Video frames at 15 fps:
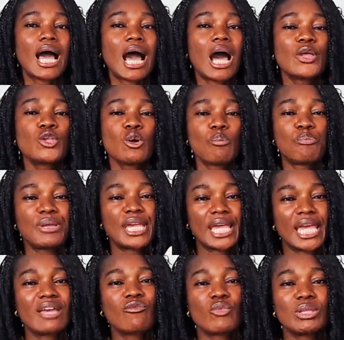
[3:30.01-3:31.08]
How you
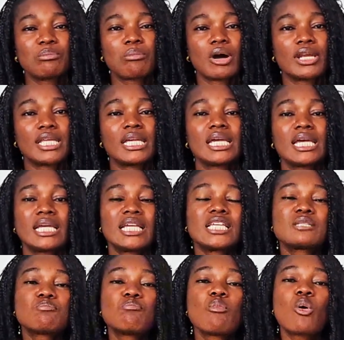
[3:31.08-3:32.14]
behave with money
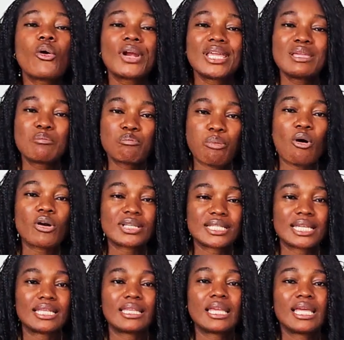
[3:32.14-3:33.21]
is more
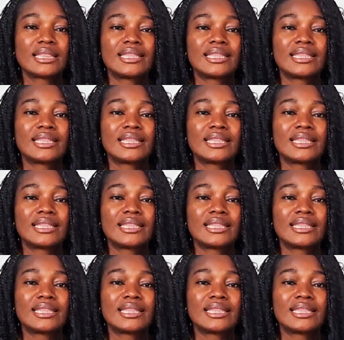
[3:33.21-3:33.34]
important